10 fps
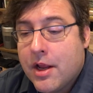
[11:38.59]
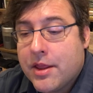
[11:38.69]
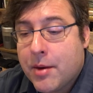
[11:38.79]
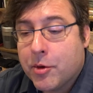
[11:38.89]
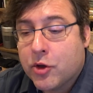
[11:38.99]

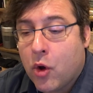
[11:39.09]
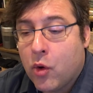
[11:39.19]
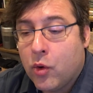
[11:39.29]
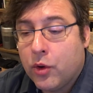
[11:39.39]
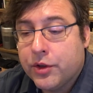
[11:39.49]
They were
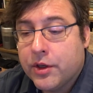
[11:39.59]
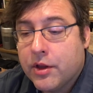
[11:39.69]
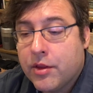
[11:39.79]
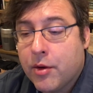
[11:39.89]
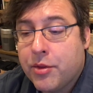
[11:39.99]
cold,
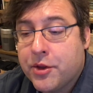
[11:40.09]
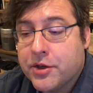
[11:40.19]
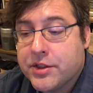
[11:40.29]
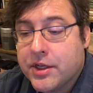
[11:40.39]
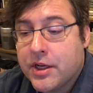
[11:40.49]
though
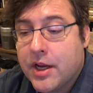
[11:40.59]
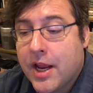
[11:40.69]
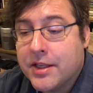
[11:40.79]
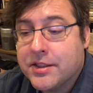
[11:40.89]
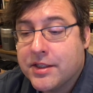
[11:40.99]
thirsty,
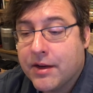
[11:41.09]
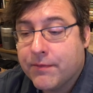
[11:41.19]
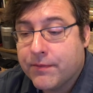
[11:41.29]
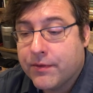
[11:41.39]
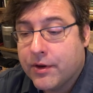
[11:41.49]
and
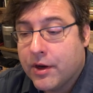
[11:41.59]
stiff.